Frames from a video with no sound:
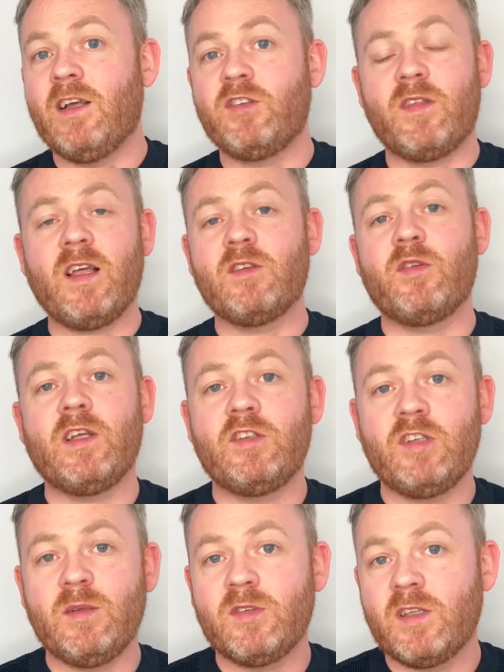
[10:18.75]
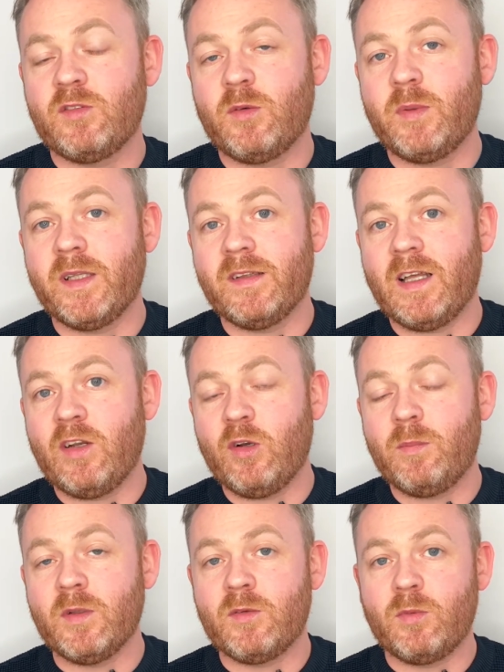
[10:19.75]
So thanks for that, James. Thanks for bringing that
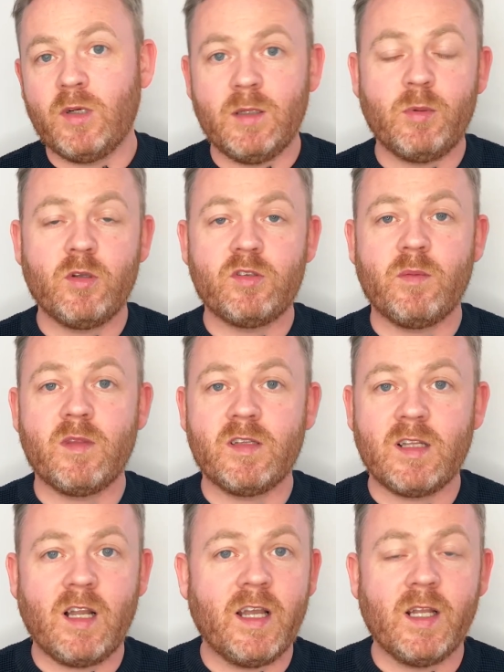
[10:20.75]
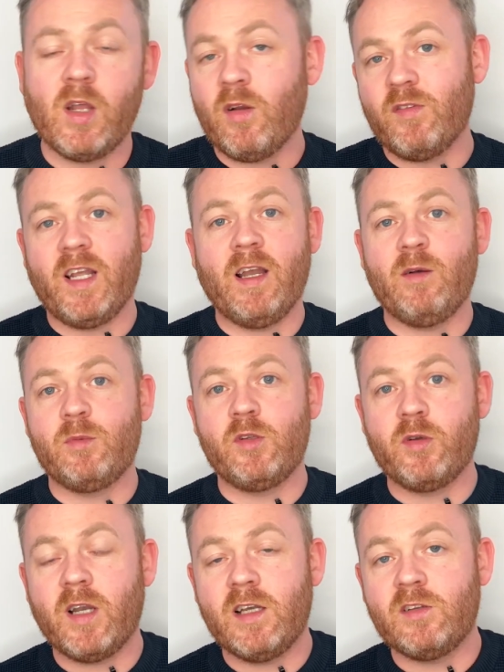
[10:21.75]
up. It's really brought something to light and hopefully it helps you
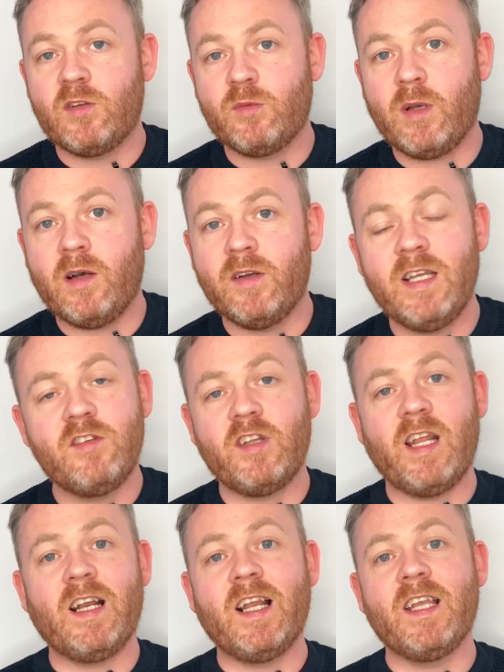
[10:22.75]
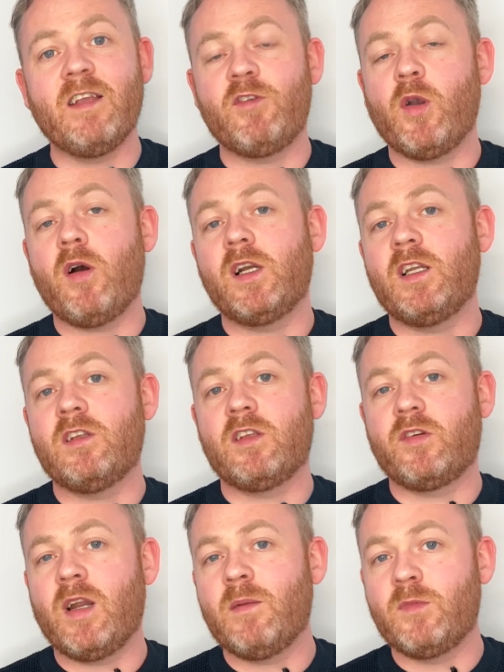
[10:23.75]
guys as well. Incidentally, if you are on
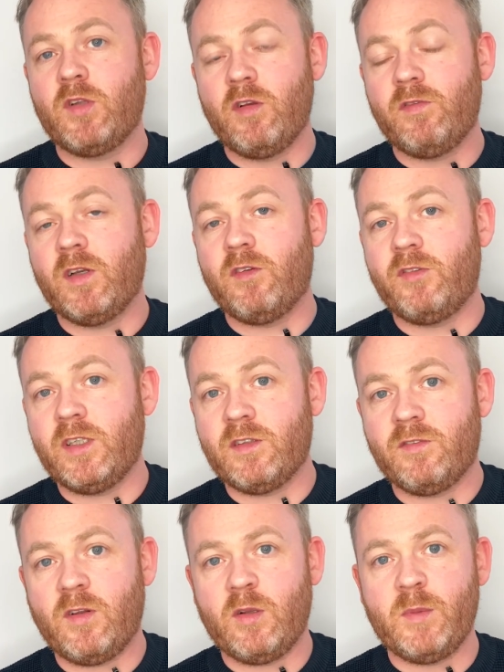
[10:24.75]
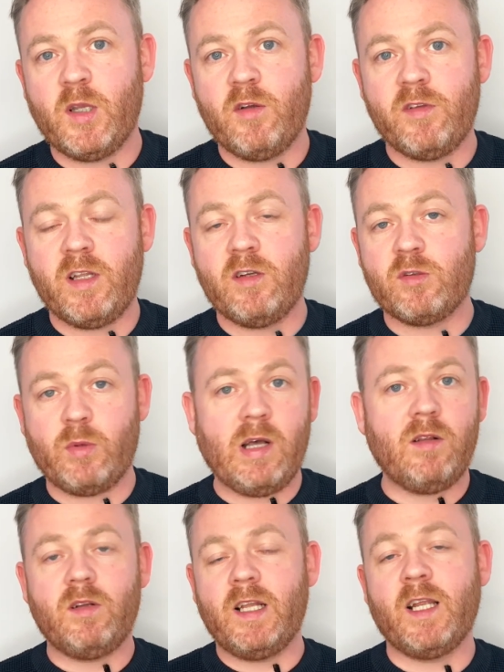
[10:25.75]
Instagram, do feel free to follow me over there as
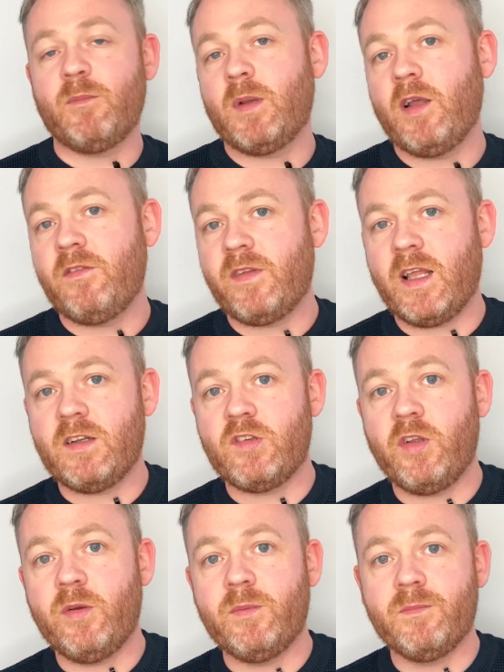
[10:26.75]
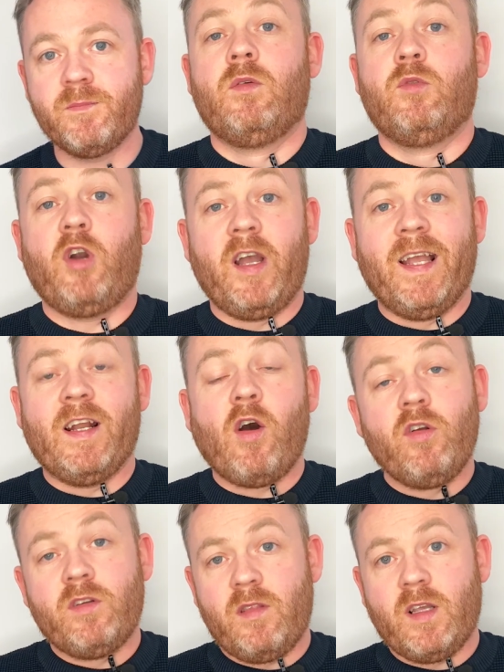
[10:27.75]
well. Link below for that too. Right, and
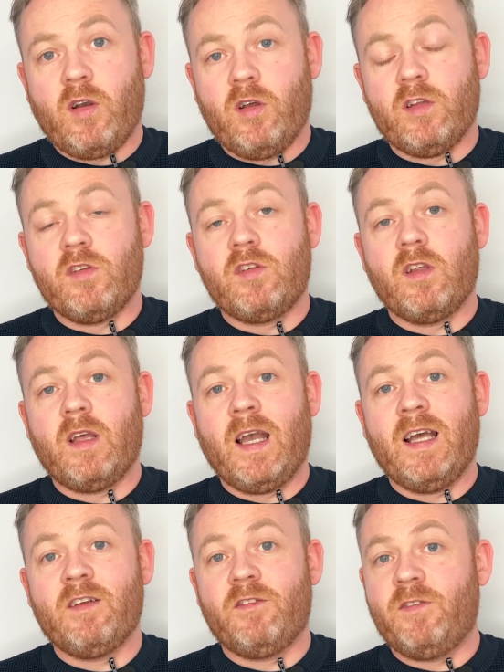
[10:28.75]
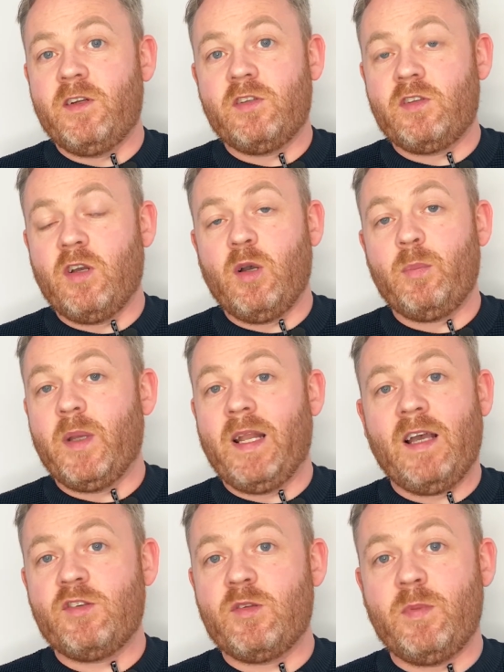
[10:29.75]
on to the cons. And first up, it
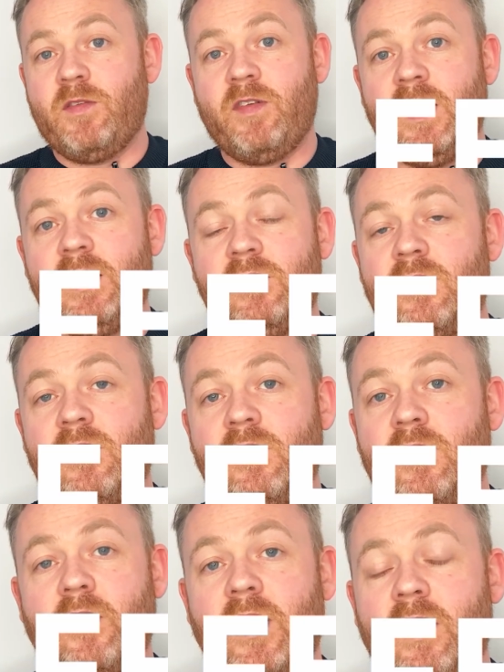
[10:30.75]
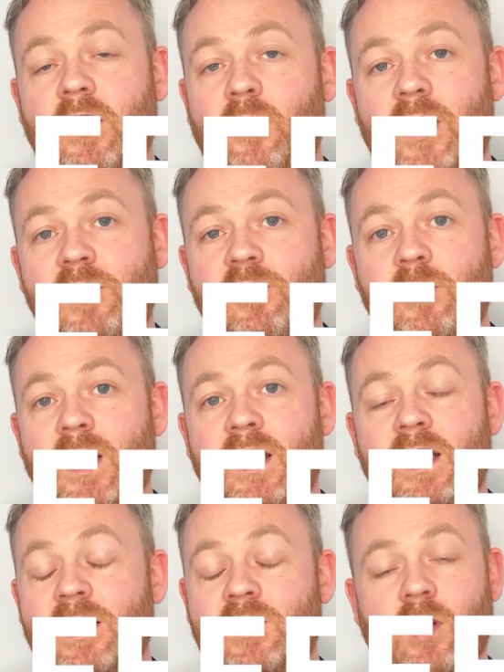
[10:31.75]
has to be fees. There's no getting away from it.
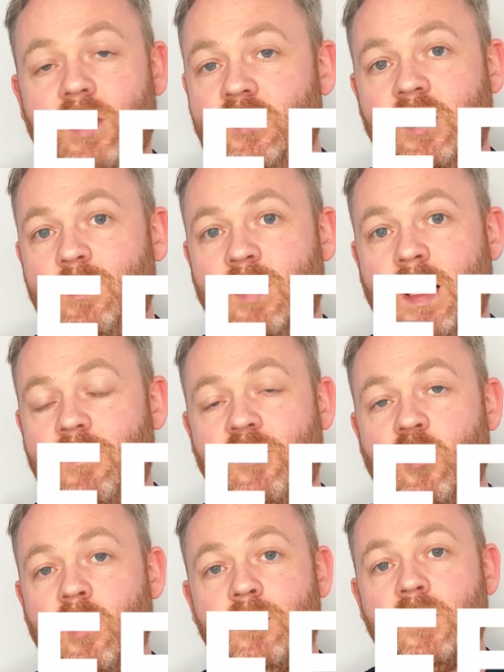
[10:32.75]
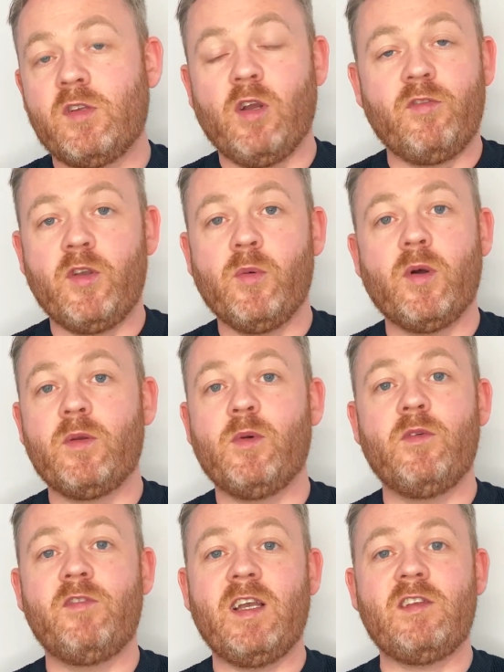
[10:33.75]
It's not a cheap platform. So if you want to
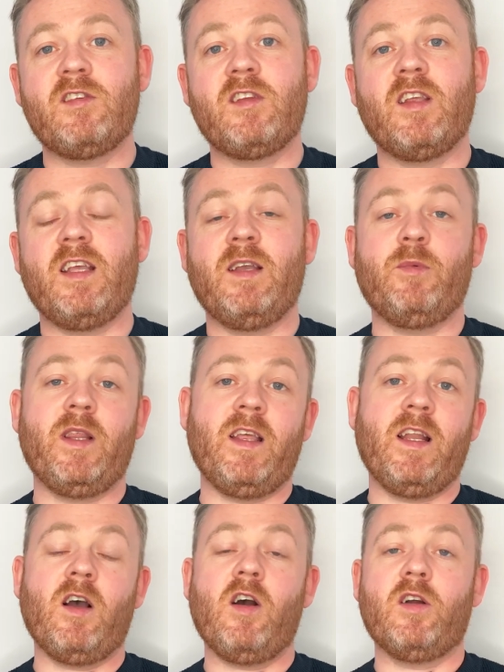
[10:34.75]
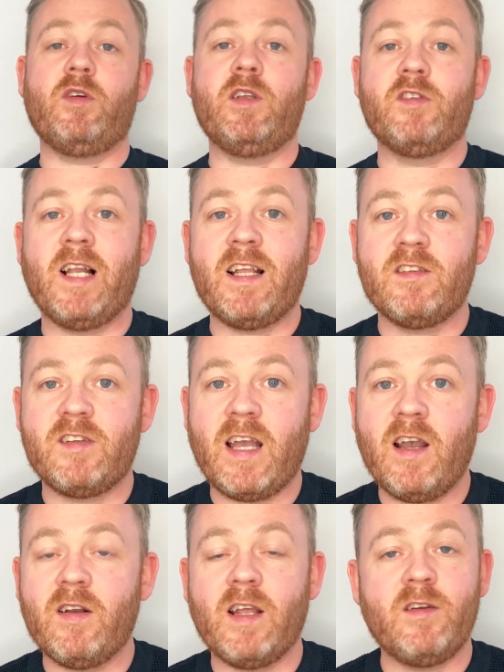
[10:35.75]
invest within Hargreaves
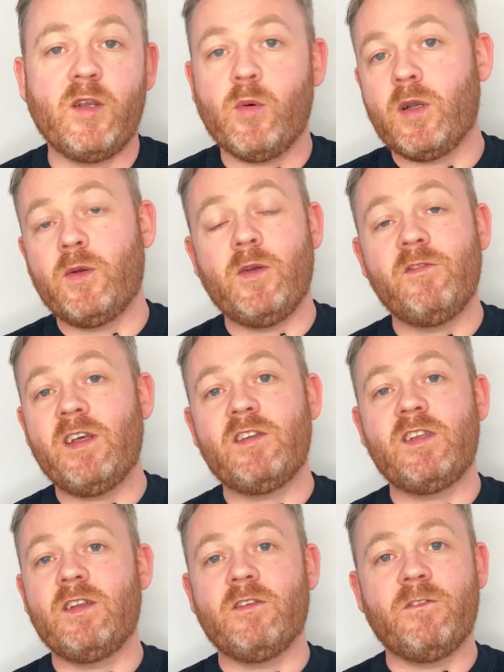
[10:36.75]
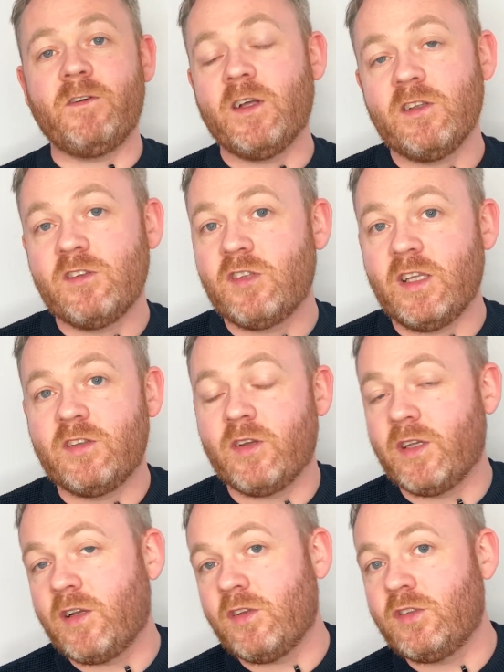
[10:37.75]
Lansdown and you want to invest into funds, it's
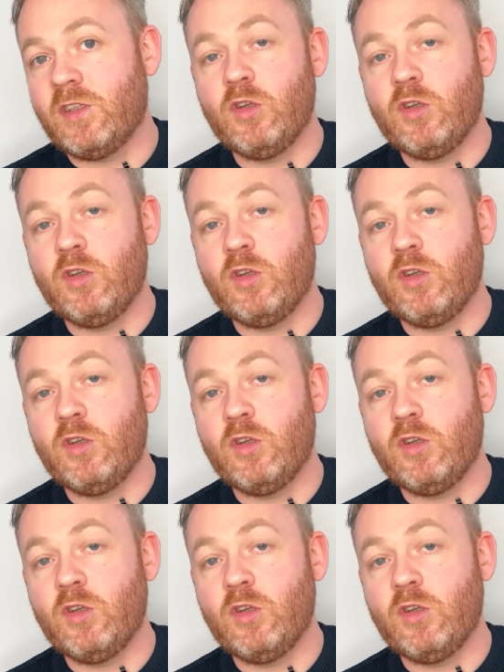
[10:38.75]
going to cost you